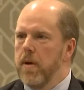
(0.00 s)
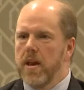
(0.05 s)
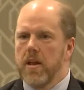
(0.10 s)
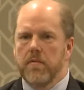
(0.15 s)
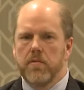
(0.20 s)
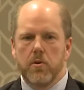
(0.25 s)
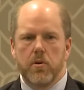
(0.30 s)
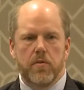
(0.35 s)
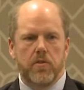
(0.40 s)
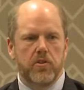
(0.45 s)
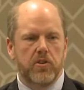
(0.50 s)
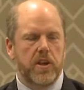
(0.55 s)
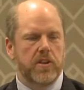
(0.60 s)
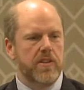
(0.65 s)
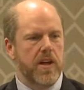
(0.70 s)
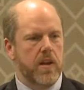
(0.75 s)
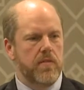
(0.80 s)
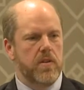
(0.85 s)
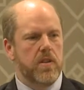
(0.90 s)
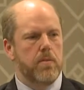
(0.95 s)
many of you even see it's
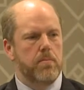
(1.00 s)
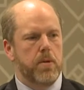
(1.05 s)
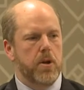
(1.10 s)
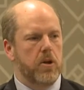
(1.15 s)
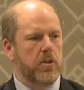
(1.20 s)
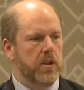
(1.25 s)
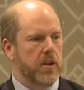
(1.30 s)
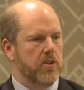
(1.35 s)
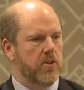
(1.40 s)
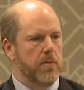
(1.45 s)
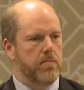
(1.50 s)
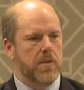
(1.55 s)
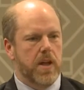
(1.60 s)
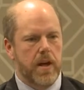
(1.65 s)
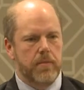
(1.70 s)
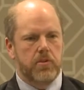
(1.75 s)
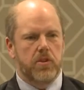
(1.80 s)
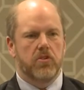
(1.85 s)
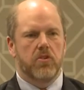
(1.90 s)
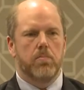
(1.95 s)
not even the building,
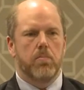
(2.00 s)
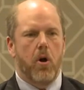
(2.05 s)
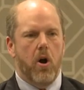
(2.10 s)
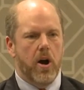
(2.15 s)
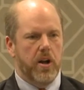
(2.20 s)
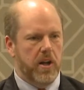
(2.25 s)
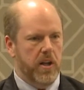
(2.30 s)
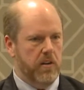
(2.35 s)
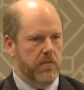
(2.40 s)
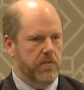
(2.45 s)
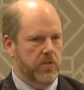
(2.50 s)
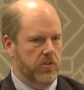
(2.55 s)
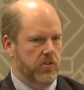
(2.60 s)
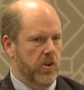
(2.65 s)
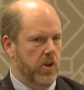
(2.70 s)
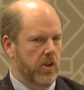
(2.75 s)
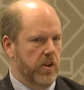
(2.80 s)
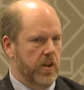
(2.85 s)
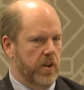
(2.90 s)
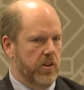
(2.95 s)
sometimes it's the parking
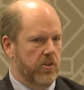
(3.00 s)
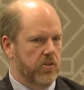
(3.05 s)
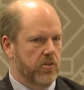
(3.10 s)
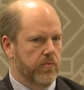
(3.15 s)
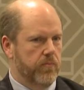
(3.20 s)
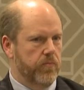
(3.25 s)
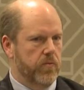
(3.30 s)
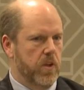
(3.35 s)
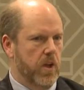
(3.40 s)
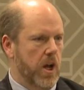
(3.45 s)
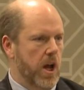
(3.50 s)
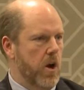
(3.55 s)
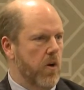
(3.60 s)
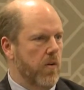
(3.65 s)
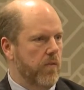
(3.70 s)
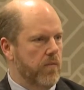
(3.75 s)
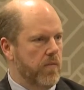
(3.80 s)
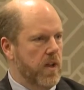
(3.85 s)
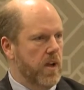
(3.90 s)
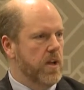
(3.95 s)
facilities, you know?
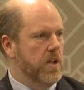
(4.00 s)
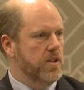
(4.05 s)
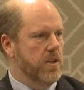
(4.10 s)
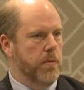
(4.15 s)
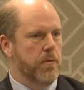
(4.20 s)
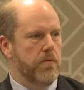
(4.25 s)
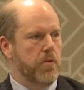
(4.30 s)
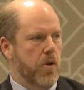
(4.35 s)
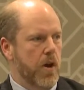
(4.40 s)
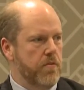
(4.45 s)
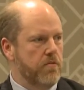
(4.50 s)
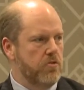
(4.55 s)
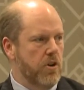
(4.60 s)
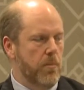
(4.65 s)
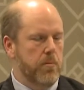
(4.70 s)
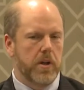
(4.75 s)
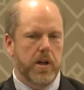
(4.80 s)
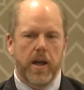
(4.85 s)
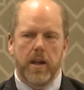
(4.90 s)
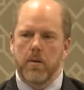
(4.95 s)
Some of you have
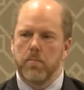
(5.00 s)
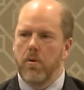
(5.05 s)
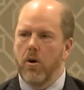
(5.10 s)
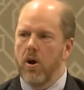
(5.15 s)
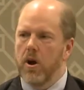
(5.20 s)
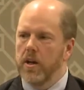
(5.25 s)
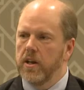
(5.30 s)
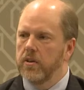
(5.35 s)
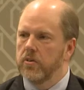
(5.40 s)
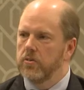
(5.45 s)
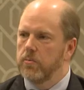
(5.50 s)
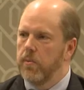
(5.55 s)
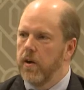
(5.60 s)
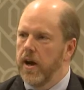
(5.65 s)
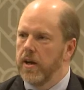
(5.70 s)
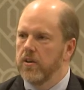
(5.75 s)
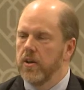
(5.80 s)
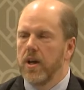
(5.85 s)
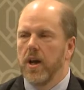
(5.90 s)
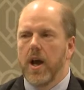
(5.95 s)
trouble getting parking
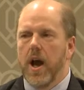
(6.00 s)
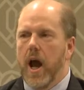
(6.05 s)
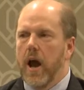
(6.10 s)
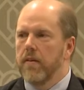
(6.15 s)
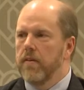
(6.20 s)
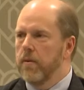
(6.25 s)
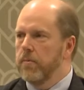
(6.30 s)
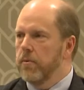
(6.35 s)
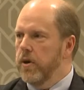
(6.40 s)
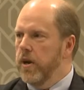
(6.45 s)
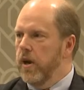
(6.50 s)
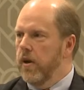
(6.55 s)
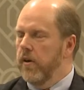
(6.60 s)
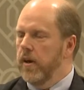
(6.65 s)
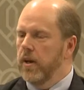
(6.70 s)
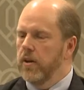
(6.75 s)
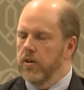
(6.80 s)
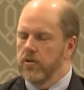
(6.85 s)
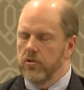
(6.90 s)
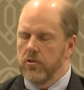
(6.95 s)
spots. I remember
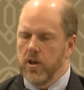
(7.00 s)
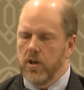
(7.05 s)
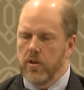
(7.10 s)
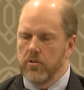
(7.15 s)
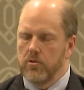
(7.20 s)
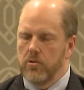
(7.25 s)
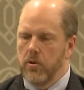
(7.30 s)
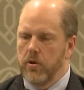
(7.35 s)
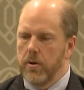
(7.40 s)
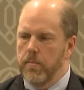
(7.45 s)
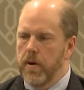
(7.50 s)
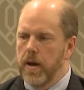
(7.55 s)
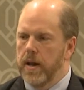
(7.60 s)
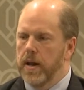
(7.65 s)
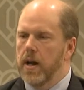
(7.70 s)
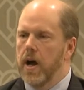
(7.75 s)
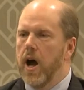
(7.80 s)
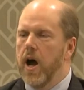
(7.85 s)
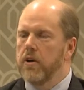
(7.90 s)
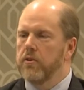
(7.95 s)
hearing a, a story about a
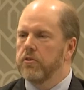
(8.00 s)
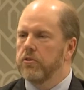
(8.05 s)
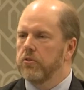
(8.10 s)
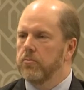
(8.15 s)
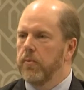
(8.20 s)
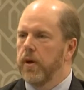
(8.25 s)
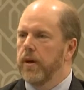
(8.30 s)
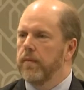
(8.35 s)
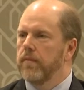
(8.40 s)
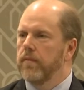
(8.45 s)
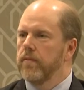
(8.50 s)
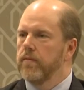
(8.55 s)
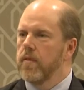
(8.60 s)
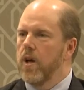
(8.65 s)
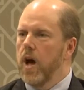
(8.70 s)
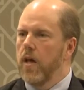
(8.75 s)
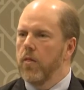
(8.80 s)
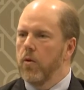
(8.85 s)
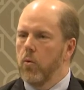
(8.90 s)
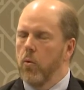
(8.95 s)
congressman
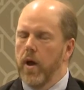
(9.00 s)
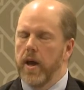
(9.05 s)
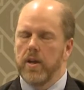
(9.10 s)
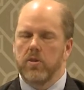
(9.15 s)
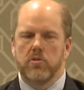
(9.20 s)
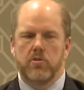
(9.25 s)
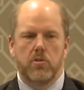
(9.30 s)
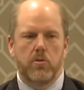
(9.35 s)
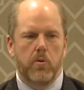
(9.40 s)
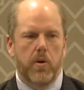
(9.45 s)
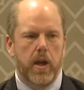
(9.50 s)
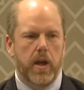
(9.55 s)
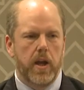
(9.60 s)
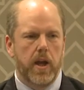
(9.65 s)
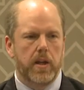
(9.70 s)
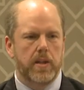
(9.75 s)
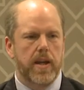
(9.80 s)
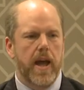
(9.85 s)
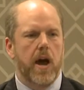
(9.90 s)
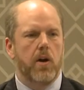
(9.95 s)
on the way to a,
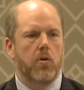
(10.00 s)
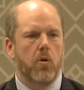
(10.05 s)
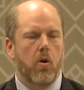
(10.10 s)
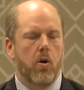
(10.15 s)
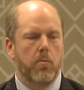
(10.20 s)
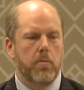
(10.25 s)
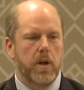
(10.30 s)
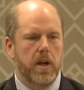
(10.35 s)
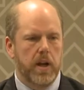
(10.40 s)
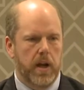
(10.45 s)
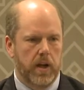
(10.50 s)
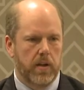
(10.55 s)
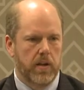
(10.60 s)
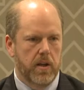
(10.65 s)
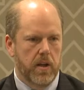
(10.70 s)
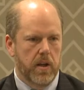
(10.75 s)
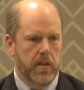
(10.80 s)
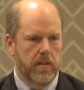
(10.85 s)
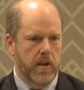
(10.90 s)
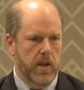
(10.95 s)
a, town hall meeting
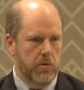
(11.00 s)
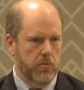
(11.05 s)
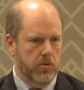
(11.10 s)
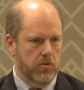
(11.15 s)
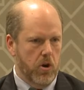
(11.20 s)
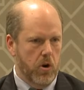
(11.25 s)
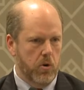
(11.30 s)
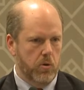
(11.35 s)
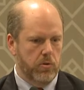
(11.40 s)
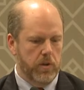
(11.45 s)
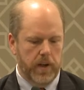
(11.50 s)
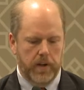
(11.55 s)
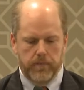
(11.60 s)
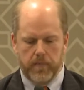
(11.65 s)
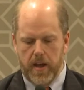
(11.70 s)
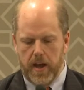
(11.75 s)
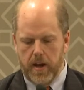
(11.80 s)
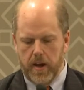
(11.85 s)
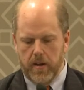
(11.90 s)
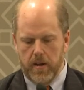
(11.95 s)
that he was holding
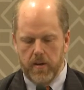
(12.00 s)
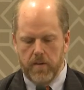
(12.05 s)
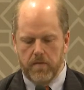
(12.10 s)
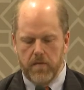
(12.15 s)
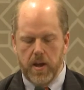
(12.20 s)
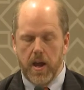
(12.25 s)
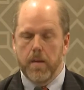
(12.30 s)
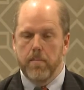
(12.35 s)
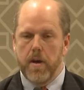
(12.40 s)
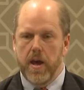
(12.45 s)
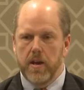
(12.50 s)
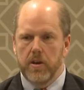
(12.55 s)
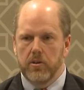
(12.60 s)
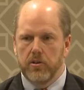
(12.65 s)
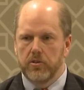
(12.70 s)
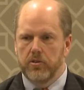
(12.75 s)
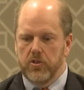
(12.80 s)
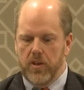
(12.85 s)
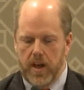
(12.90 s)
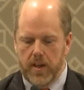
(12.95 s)
at a, a VA
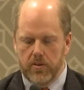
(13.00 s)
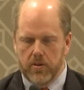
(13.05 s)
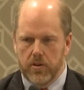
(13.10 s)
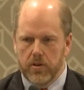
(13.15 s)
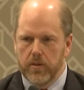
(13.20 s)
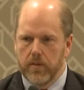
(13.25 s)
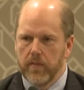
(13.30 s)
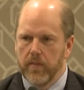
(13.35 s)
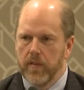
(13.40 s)
medical center